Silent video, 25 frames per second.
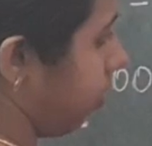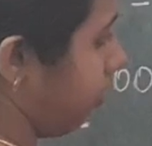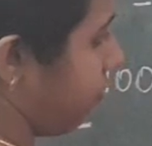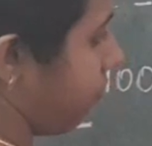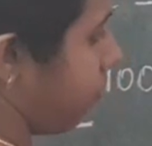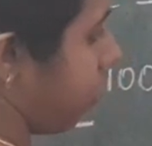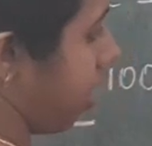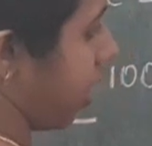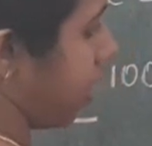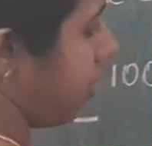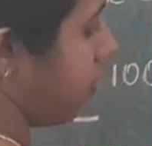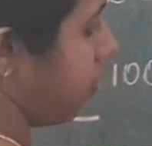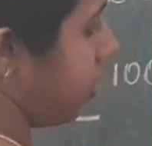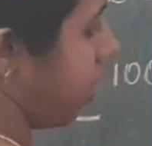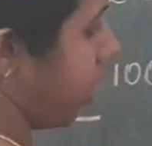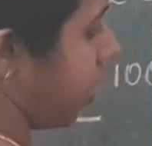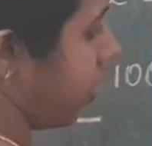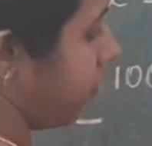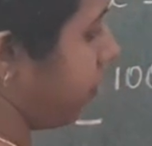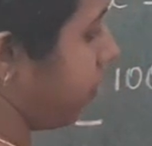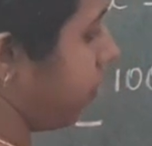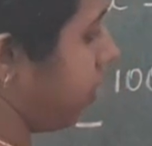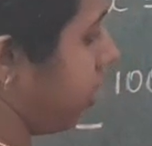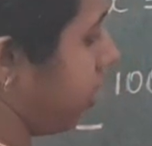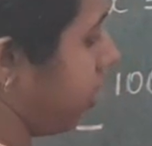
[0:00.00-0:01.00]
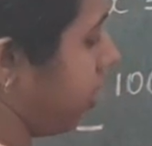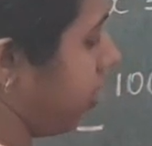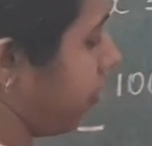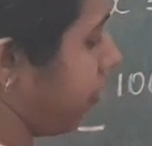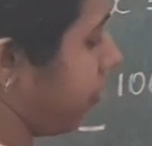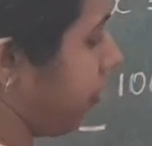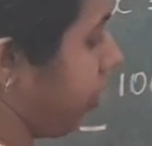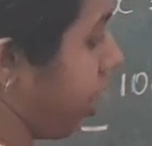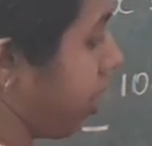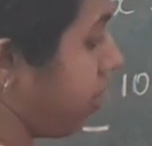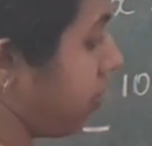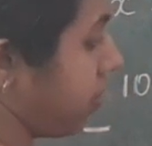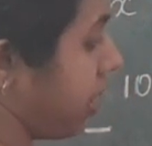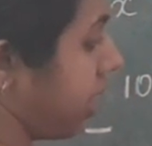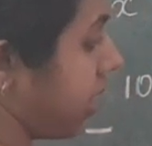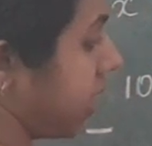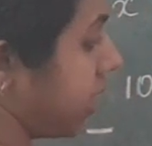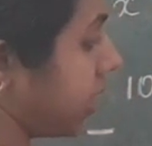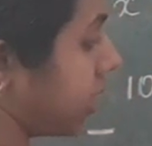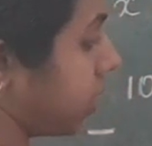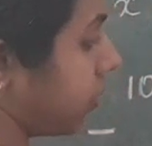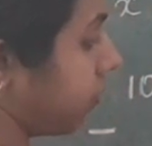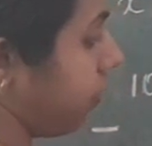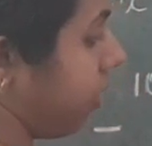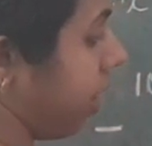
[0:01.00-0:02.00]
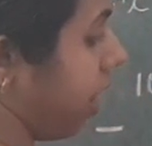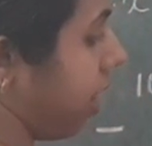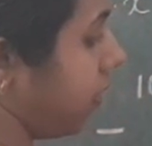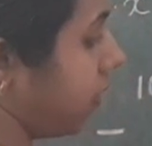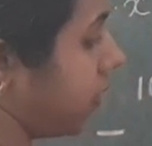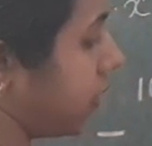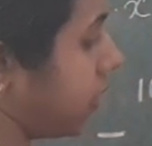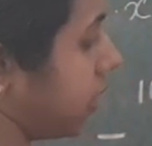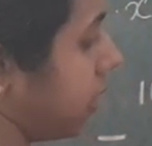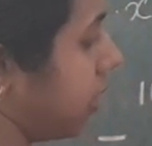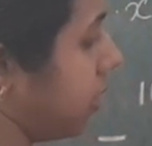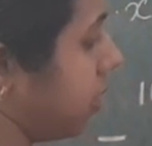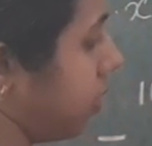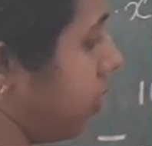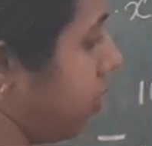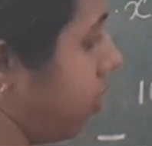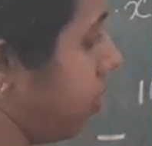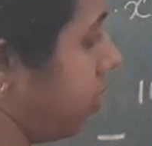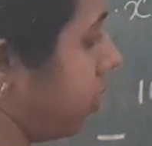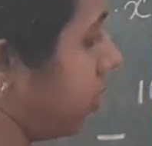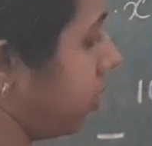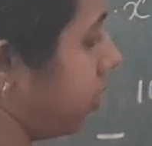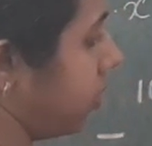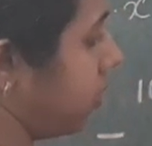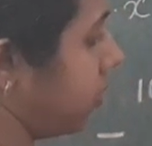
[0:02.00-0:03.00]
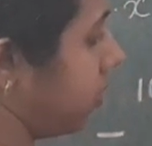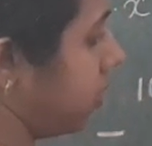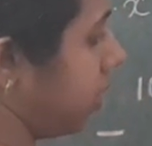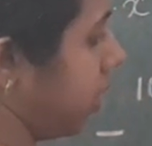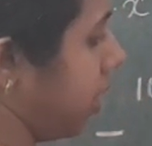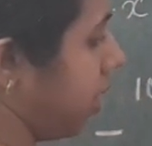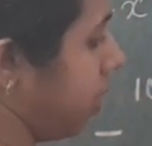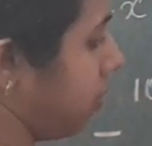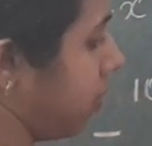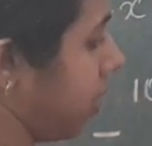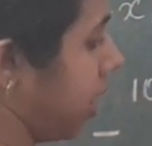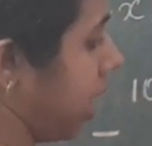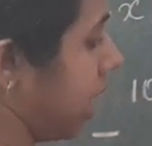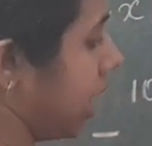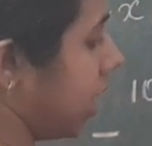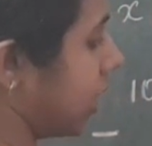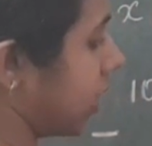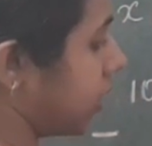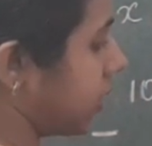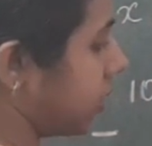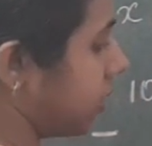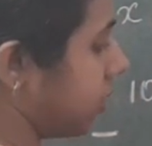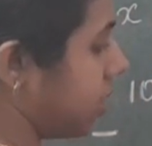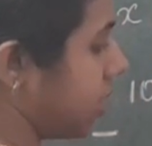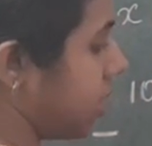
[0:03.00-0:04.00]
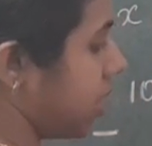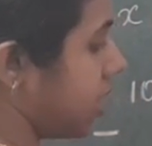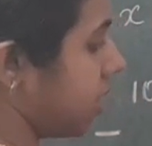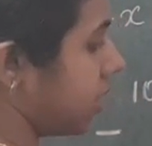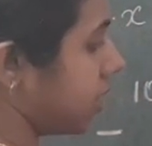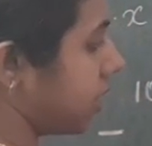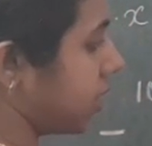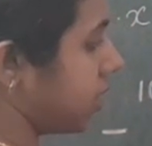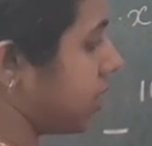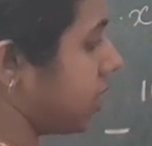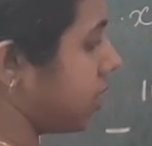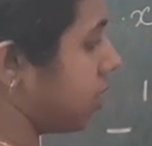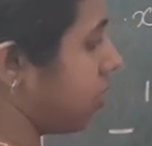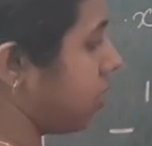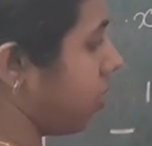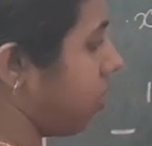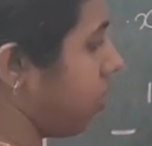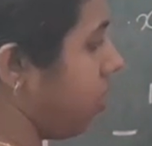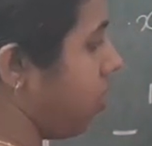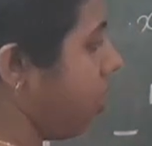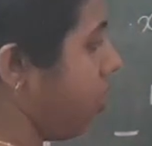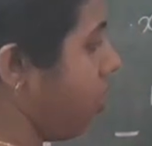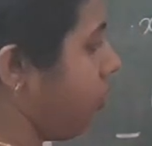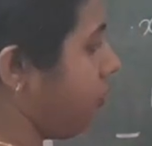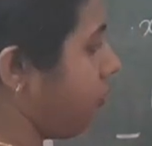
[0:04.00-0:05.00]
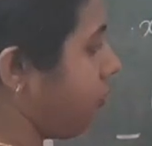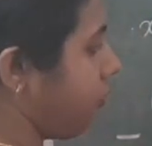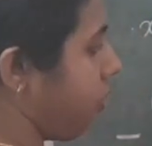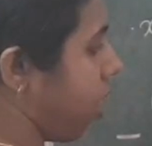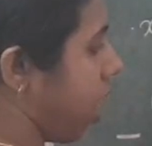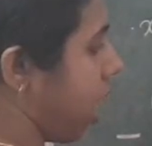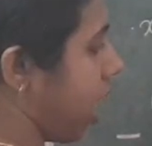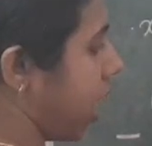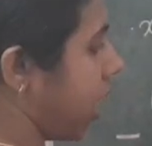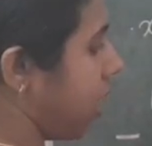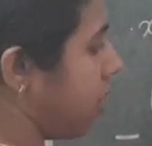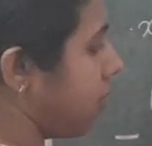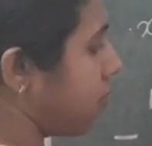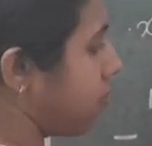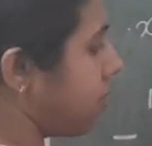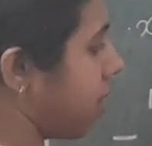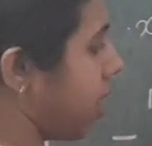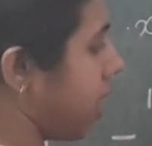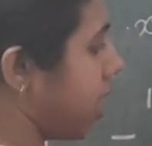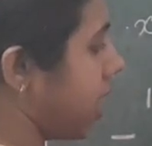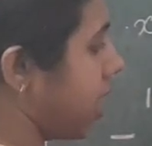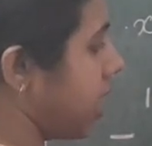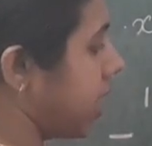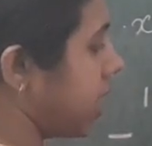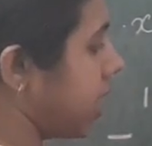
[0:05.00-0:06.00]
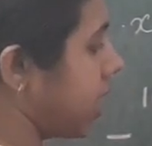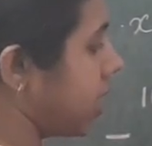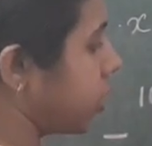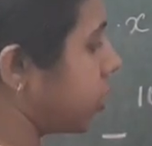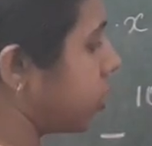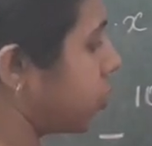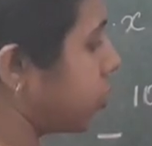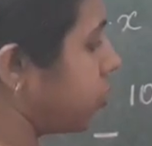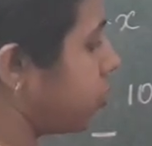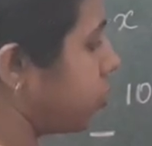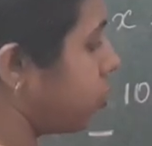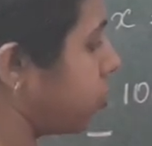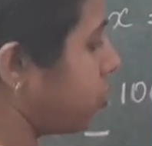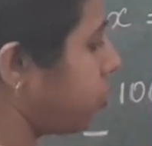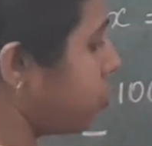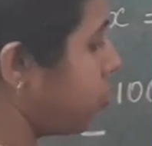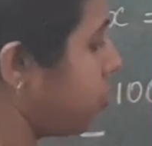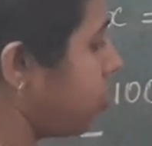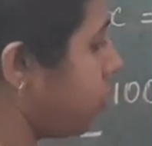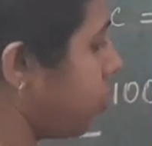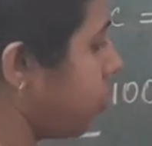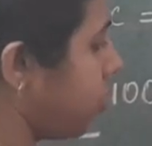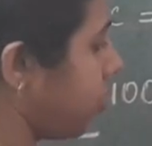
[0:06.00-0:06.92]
5 by 5 minus 5, 0, 3 minus 3, 0, 5 minus 2,